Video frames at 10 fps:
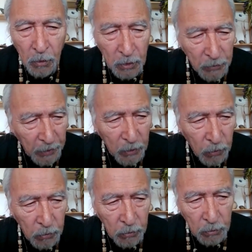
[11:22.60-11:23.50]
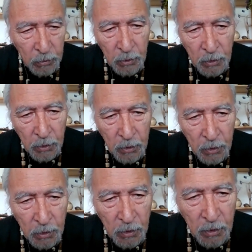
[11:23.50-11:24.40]
or greet her,
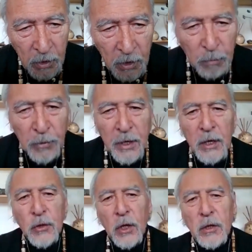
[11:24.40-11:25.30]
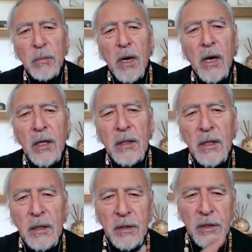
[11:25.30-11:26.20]
but I touched my
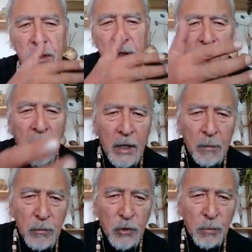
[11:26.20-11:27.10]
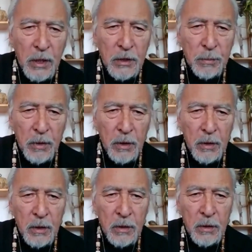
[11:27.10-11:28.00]
heart that she came to bless
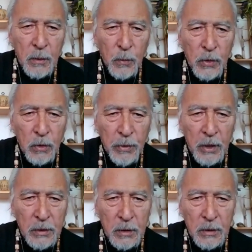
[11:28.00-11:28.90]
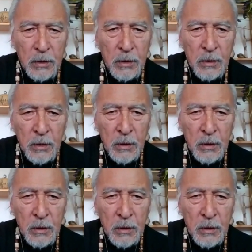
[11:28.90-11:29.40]
me with her presence.